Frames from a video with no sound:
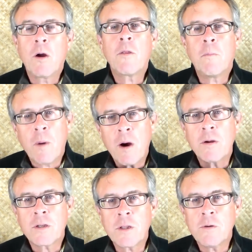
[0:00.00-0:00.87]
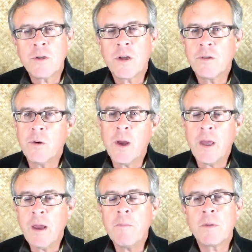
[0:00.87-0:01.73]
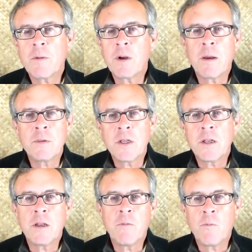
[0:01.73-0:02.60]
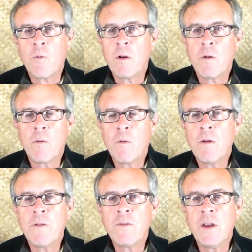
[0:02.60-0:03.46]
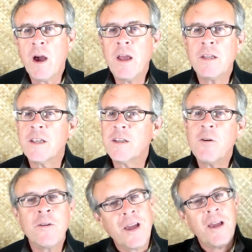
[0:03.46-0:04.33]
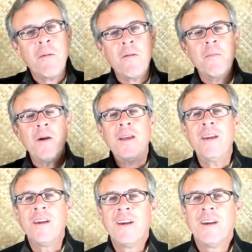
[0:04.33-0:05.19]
Or the bar is closing at two A M Someone comes in at one fifty-nine and says, okay, everybody,